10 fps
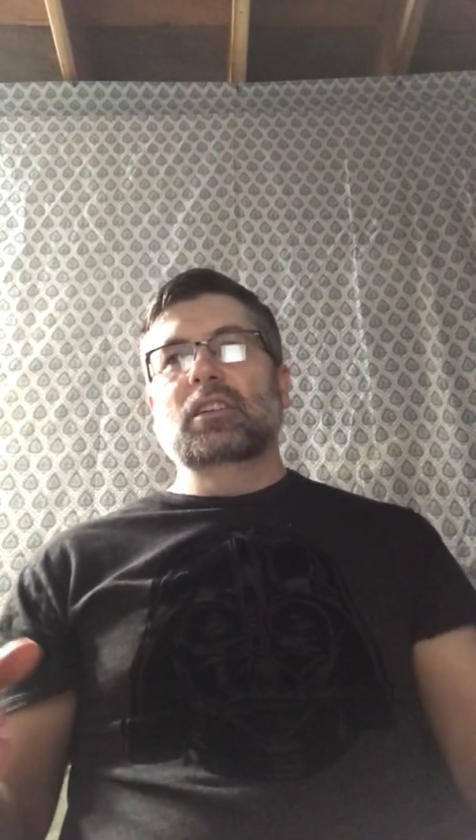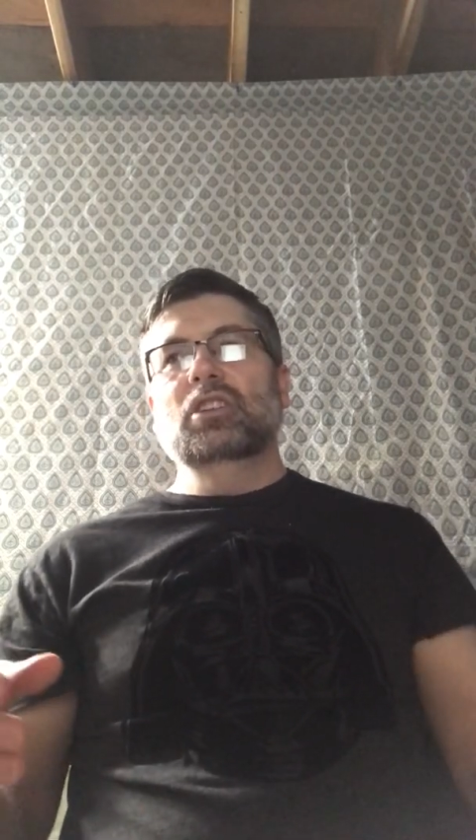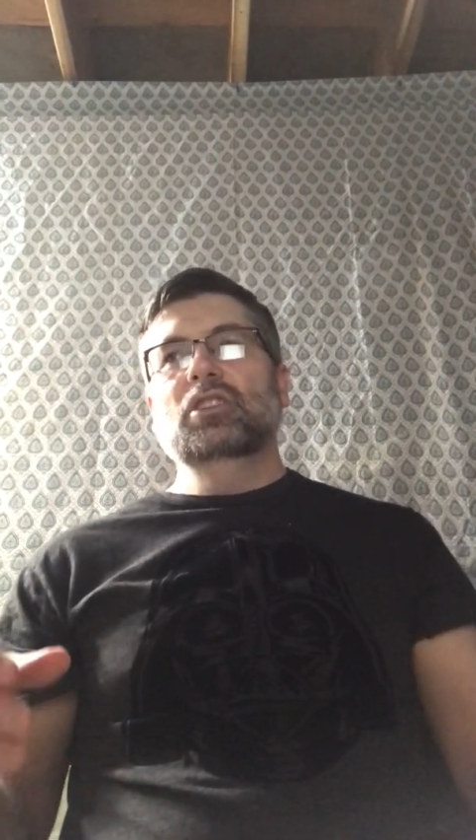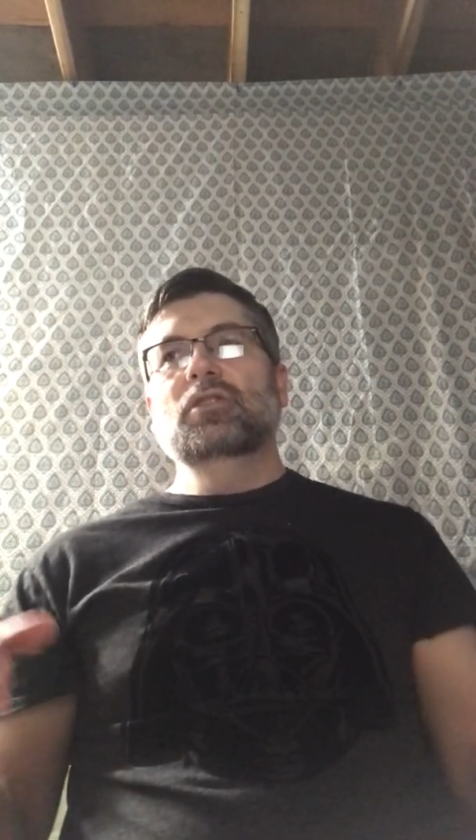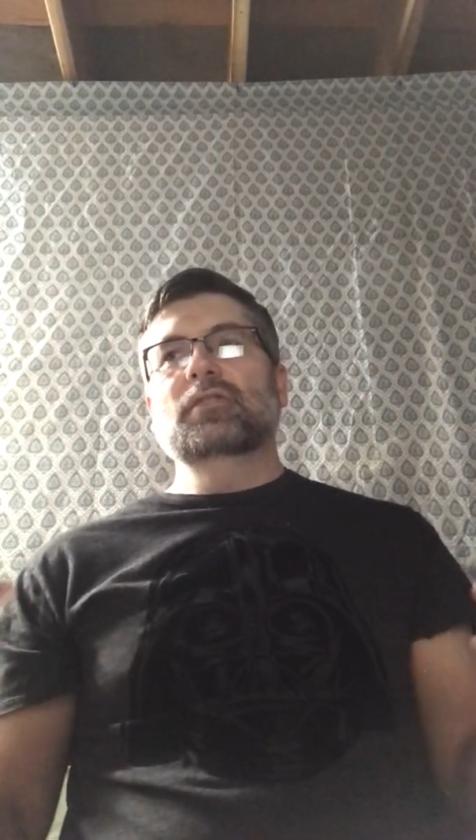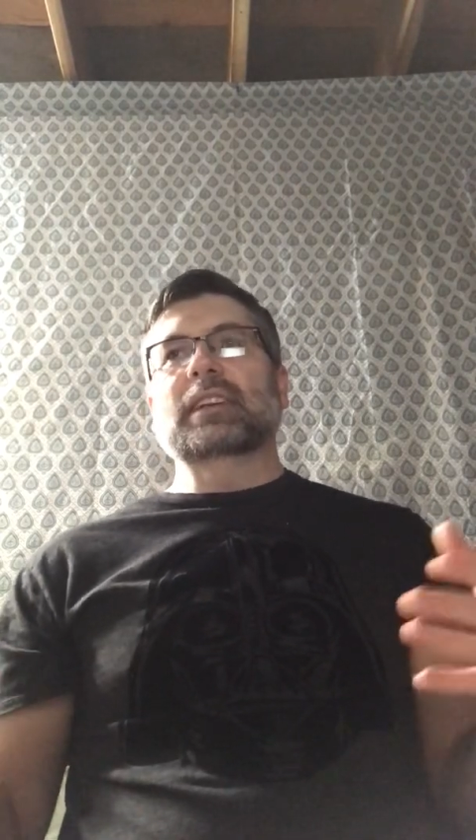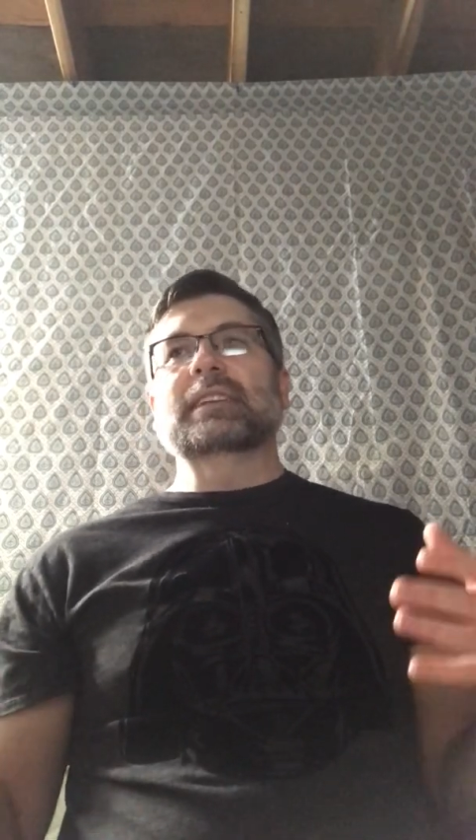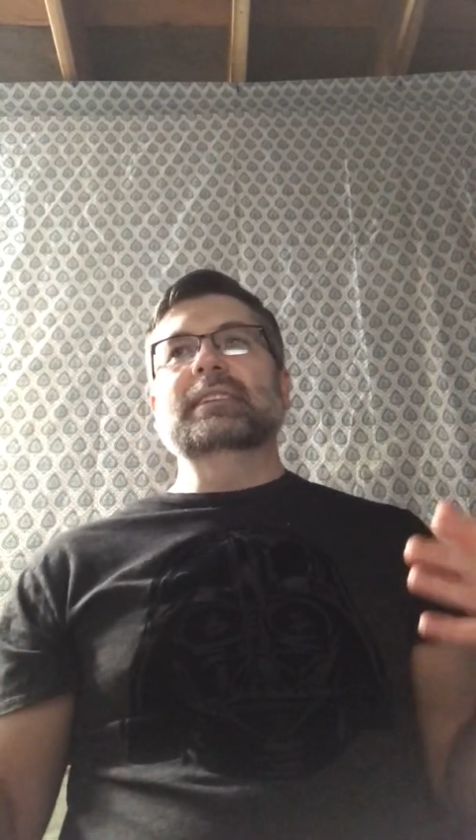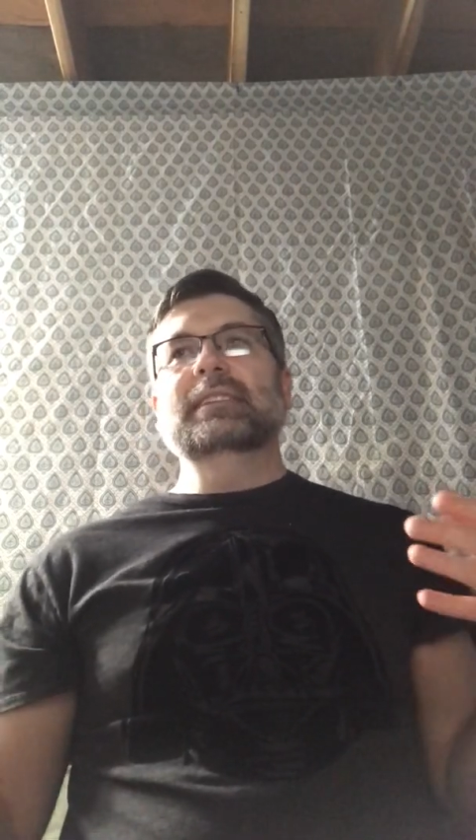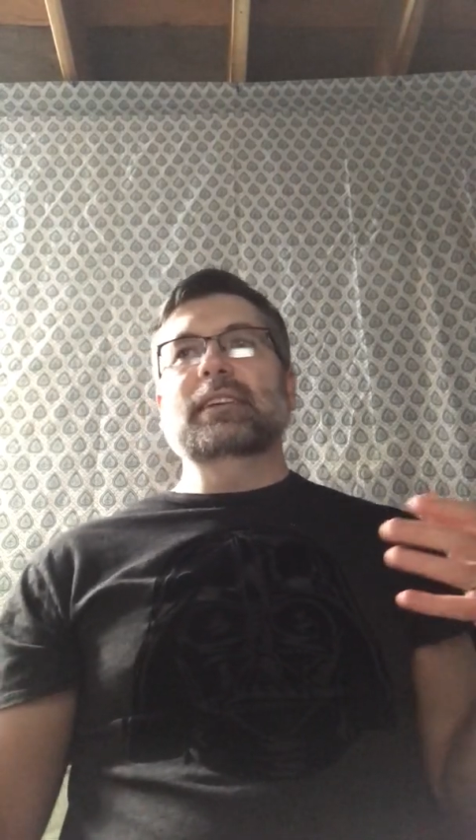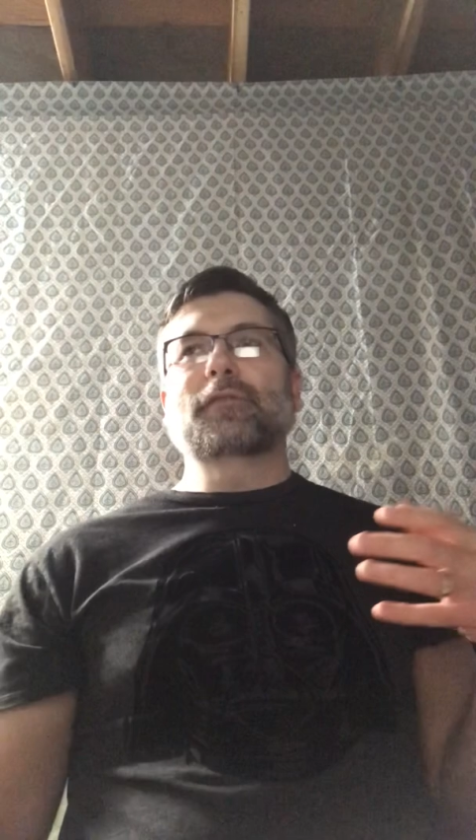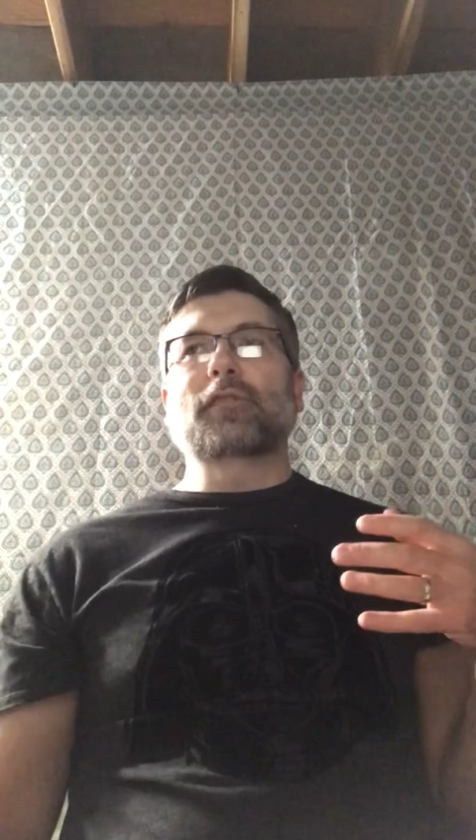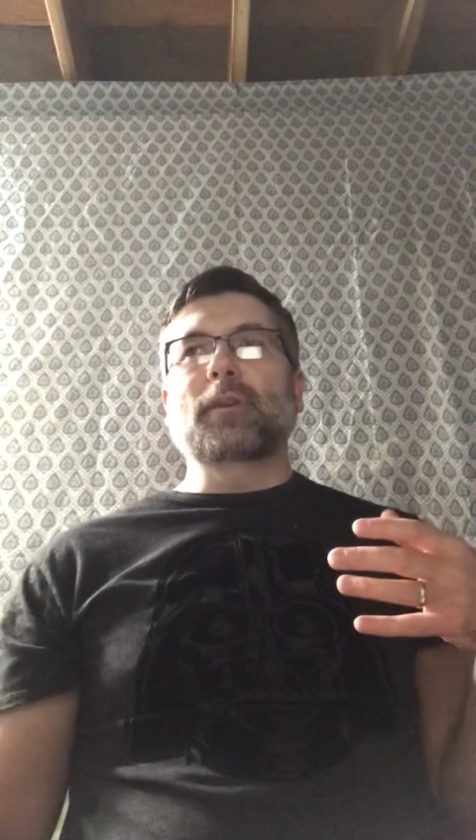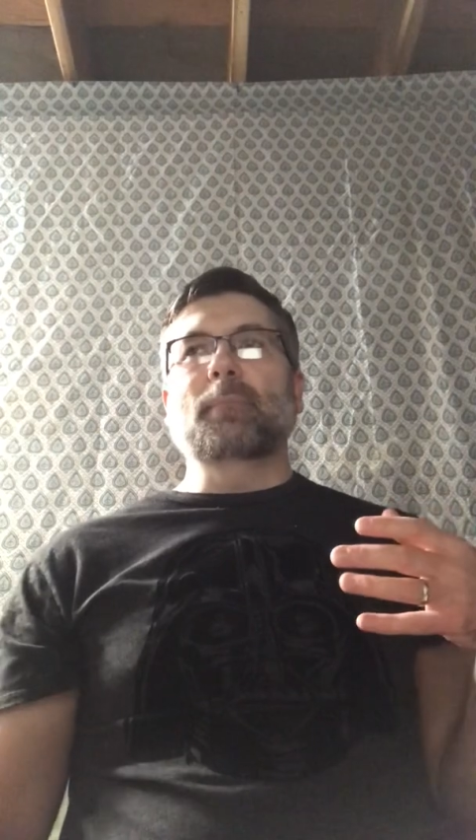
Using different